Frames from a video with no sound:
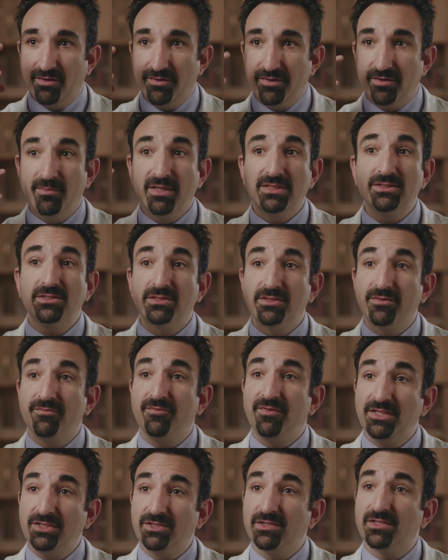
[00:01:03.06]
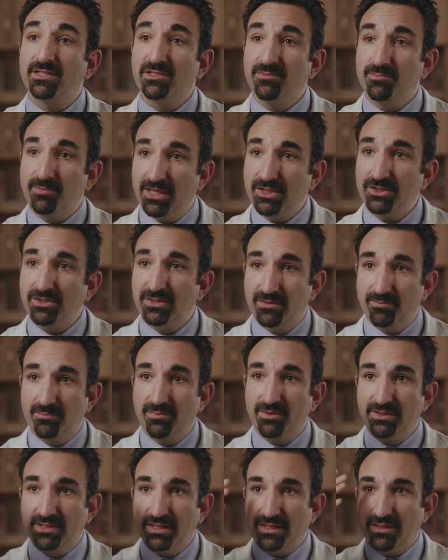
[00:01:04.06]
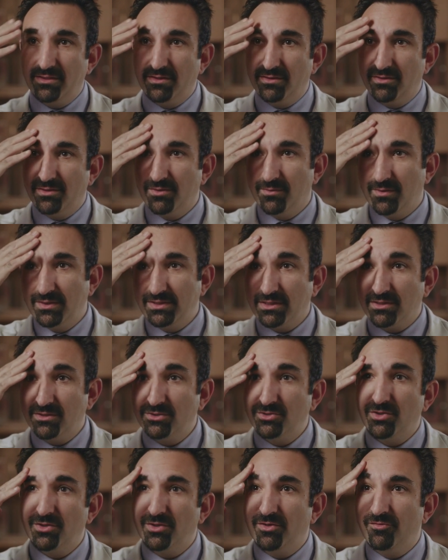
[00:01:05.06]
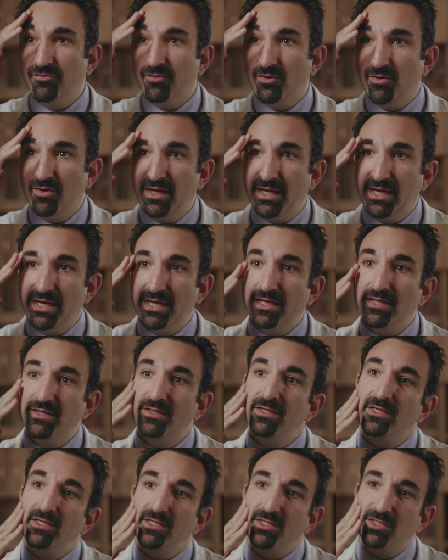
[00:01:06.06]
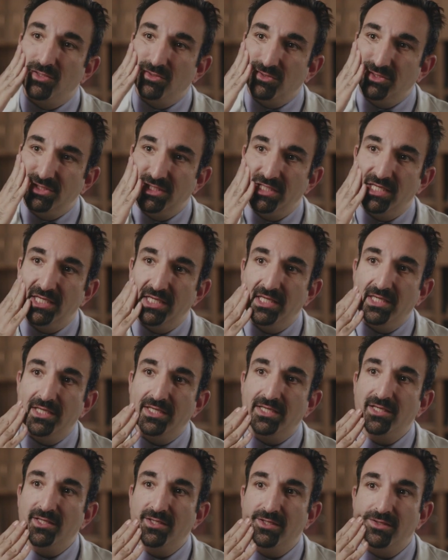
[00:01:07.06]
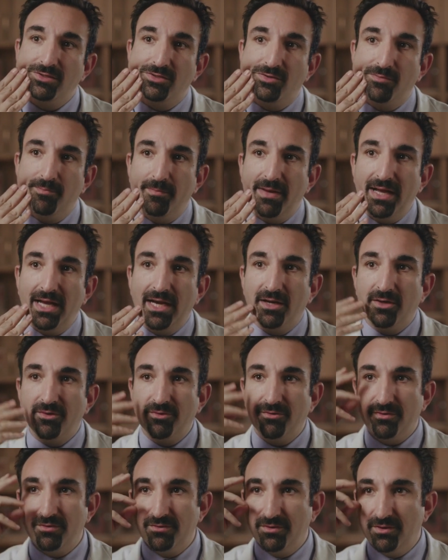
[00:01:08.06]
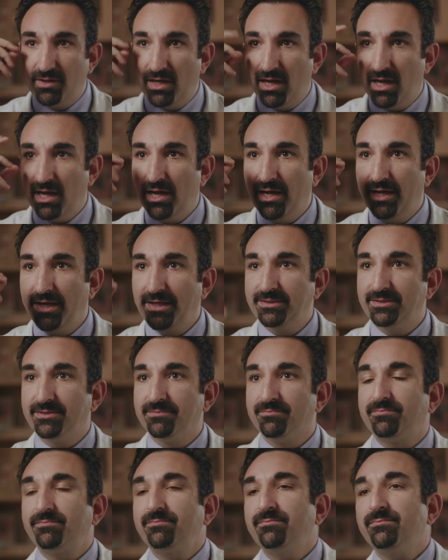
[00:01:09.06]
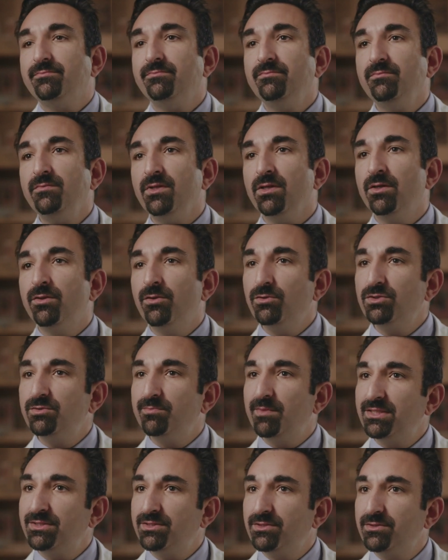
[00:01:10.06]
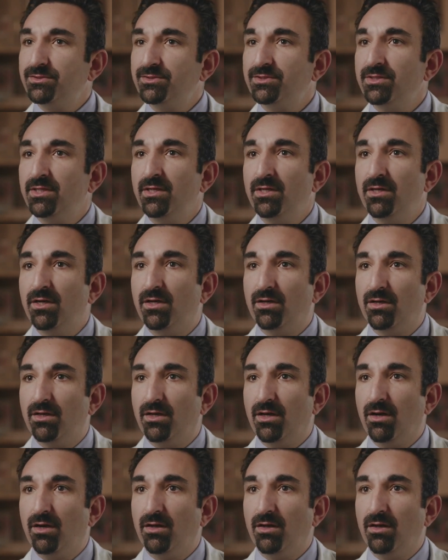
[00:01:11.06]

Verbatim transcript: are the muscles of facial expression in particular, the ones that control your forehead, your cheek, your mouth, your eyes, those muscles are